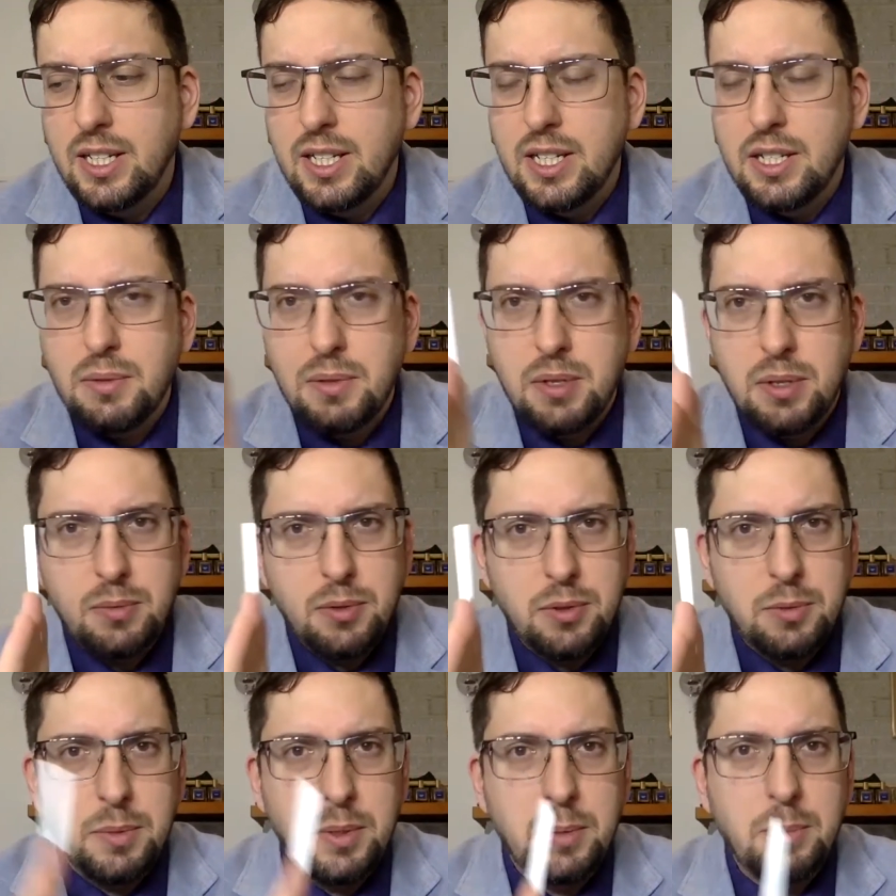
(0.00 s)
this one
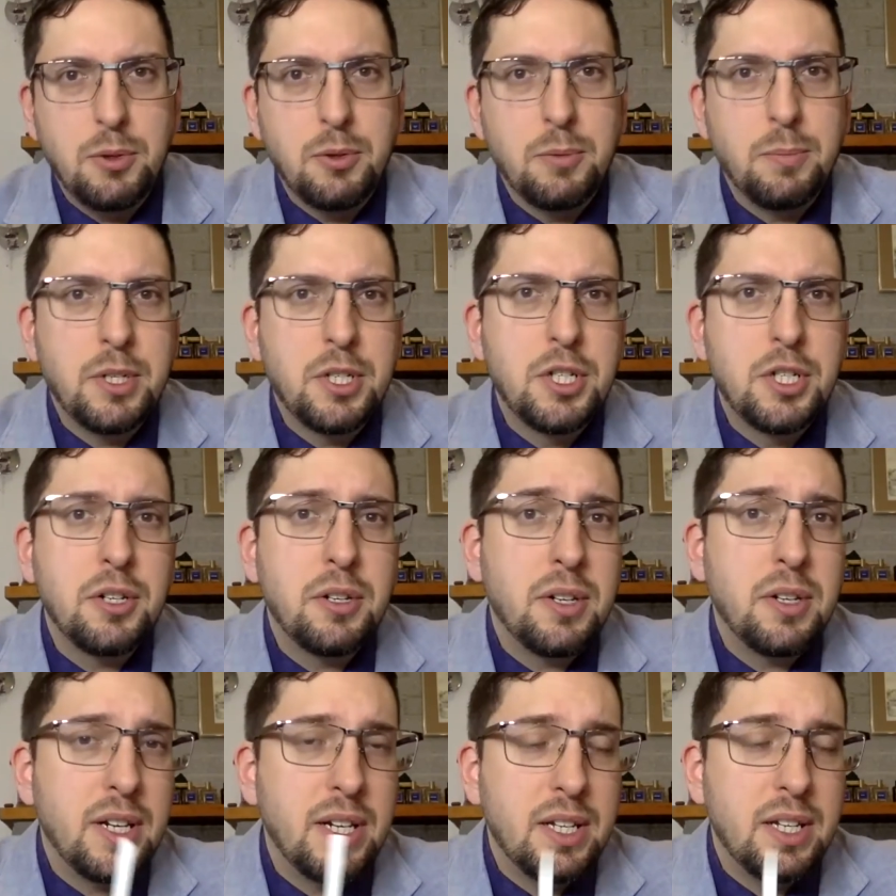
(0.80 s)
will be more
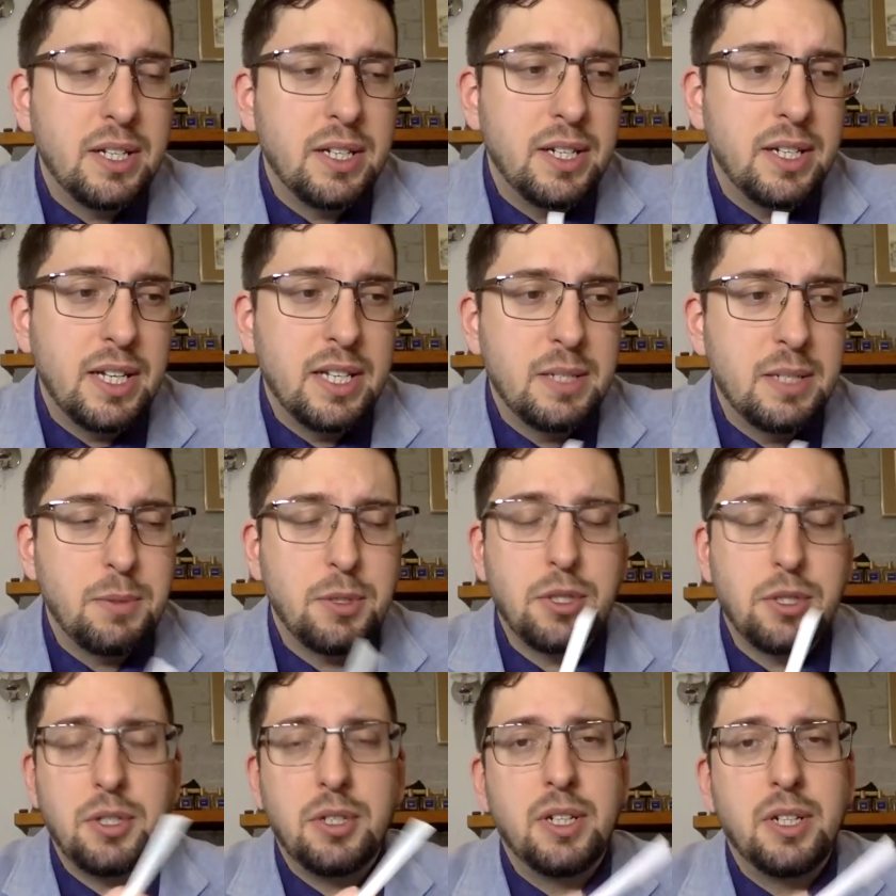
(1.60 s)
mature,
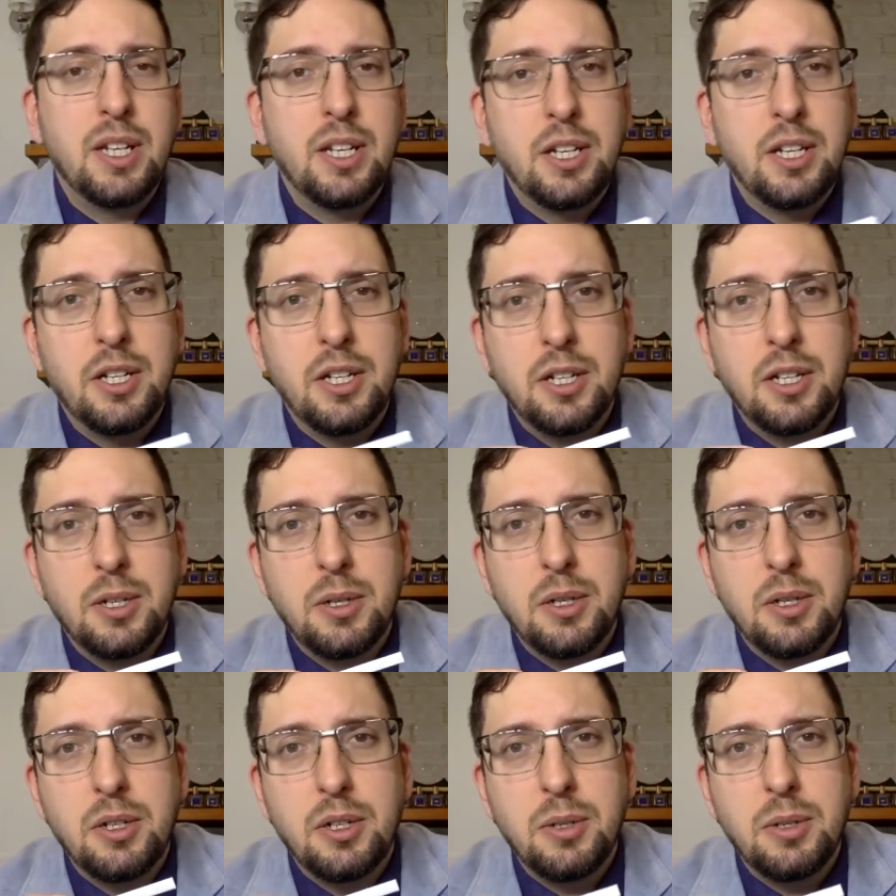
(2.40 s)
especially than
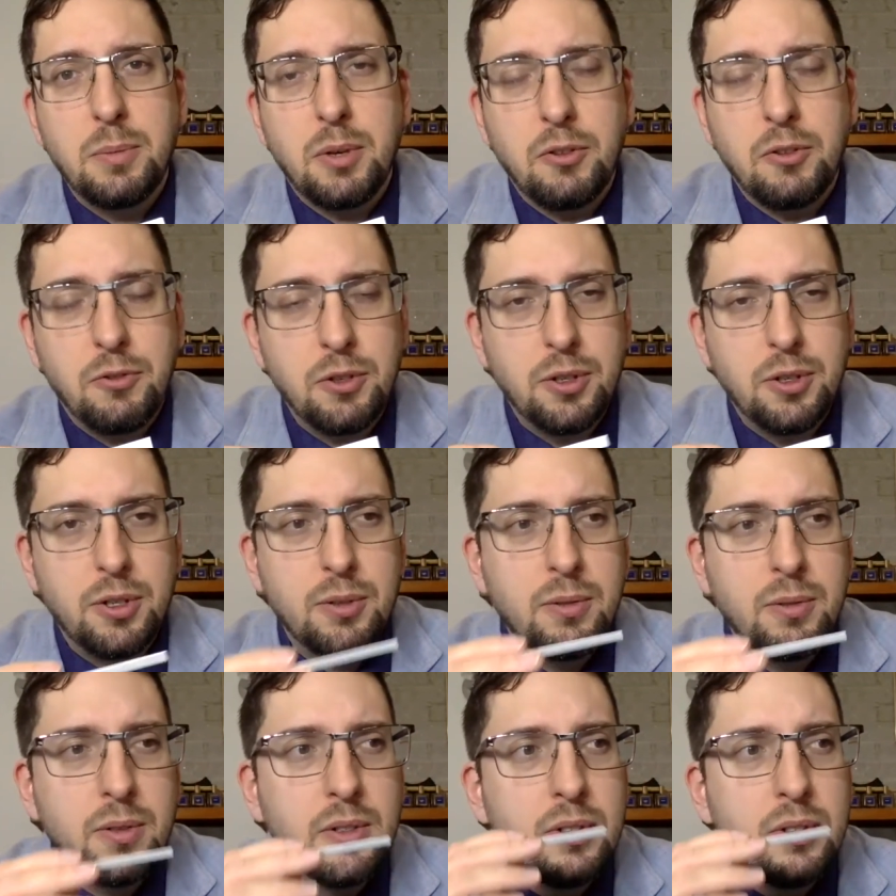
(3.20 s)
the
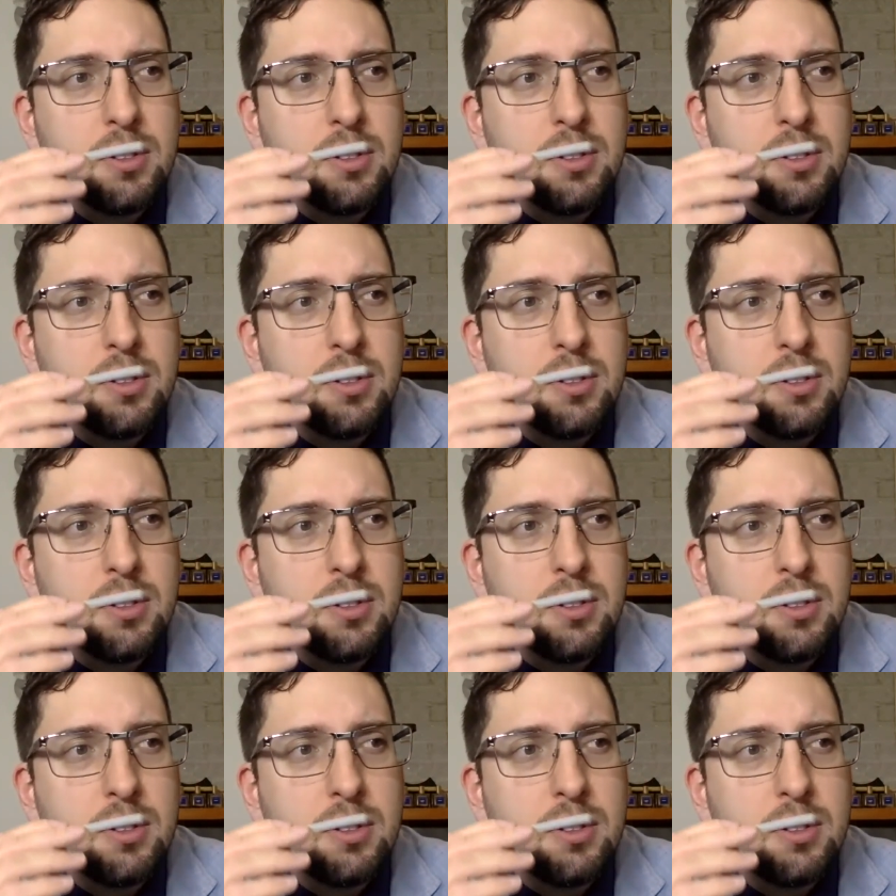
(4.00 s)
Profondo.